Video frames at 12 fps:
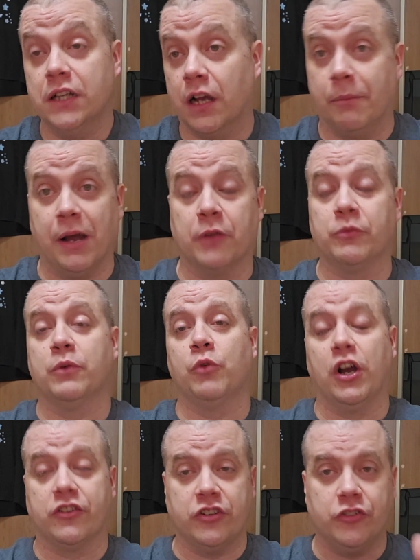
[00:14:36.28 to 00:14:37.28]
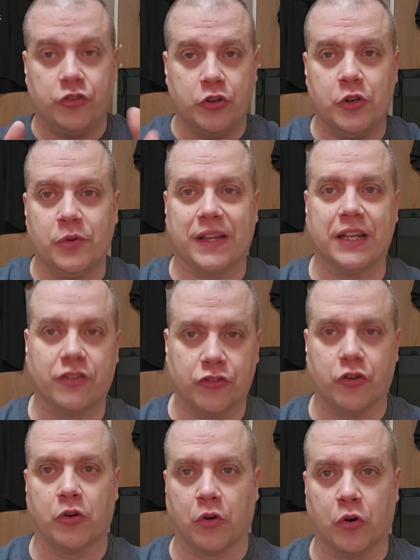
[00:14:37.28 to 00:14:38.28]
Upon rewatching, do you think the
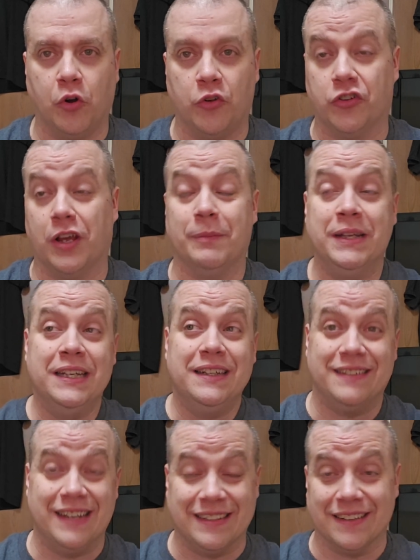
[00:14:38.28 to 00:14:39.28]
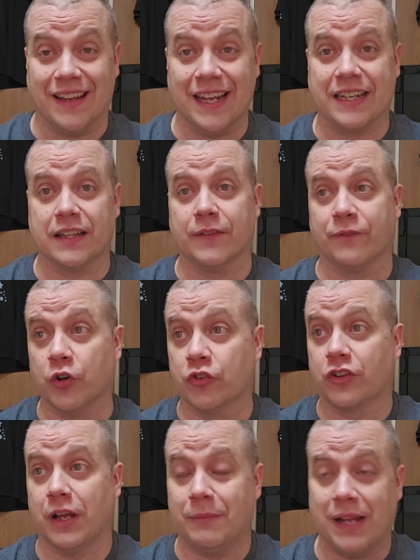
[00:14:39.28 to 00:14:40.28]
Joker holds up? Did you like it the
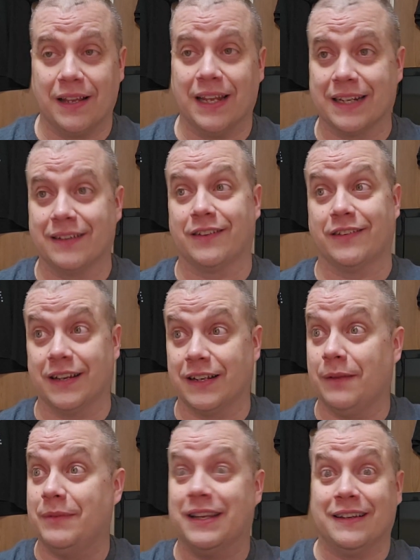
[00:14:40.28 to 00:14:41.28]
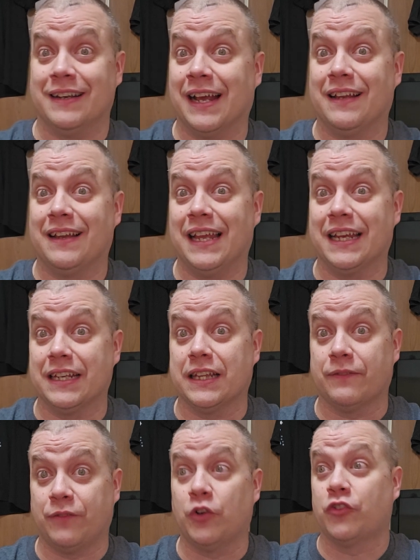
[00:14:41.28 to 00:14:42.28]
first time, not like it the second time? Did you not like it
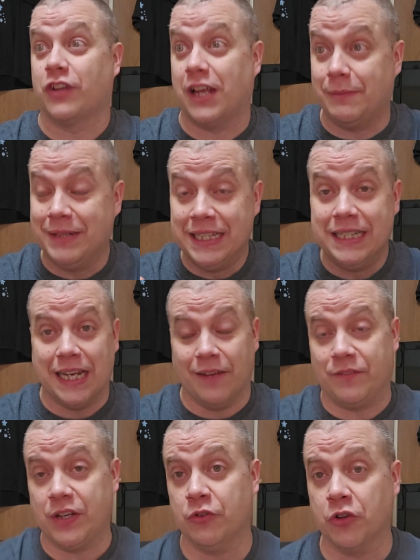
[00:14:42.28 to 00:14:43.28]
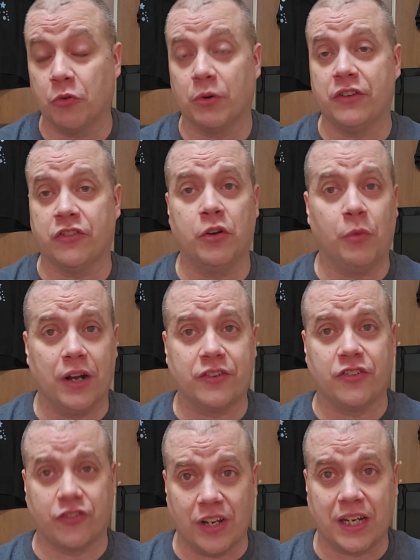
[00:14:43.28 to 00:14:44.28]
the first time and feel no reason to watch
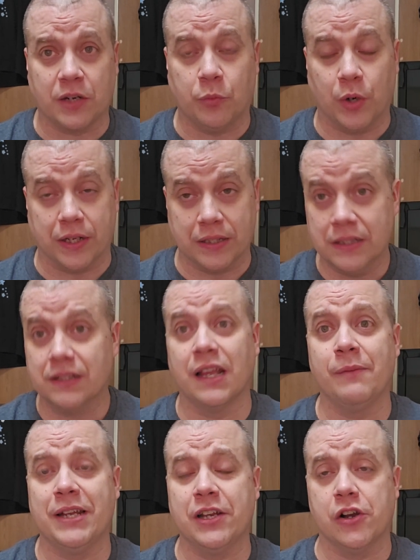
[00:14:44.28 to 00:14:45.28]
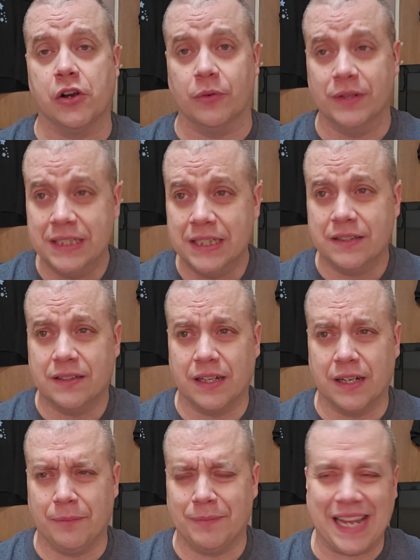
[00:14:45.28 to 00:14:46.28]
the second one? Let me know.
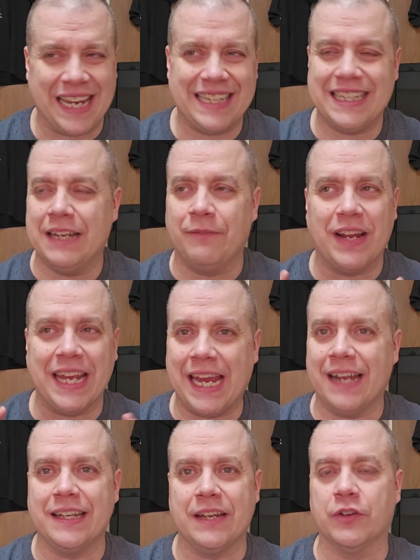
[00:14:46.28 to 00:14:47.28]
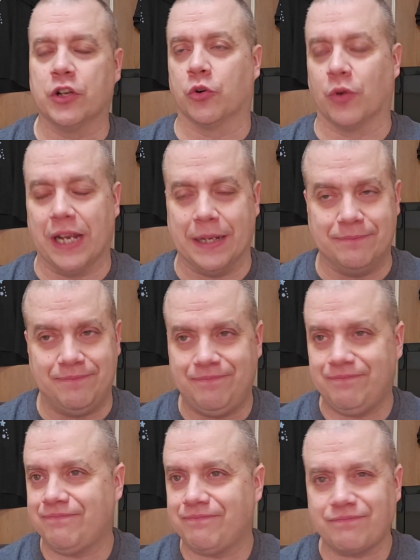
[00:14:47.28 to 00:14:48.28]
If I had to give it a grade,
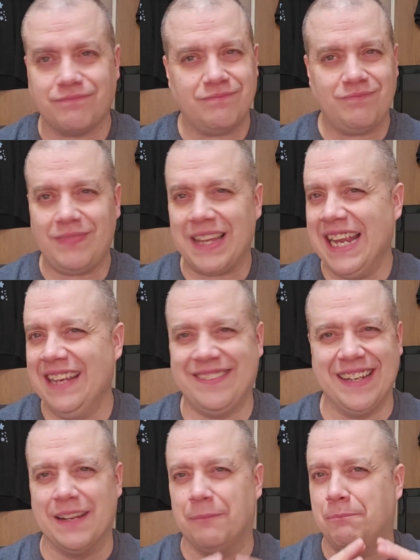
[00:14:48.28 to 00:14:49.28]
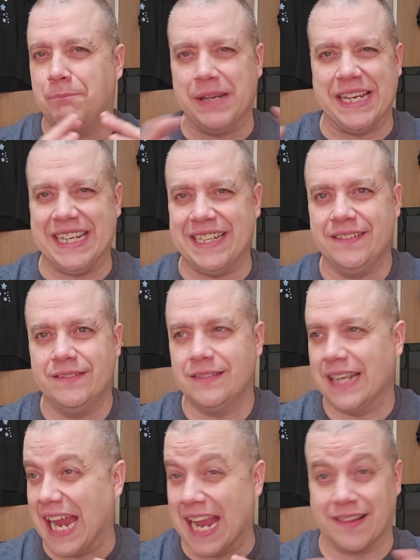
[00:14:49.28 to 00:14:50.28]
I'd say a B
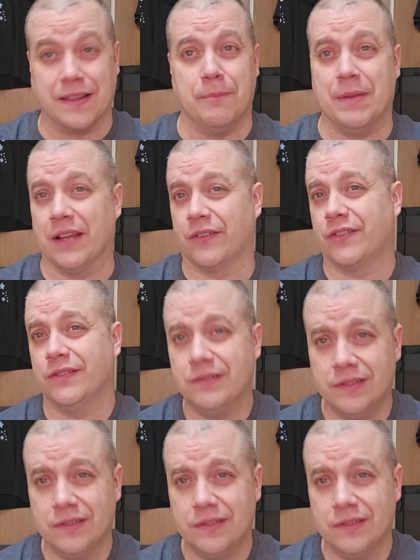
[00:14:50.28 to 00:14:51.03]
at the best.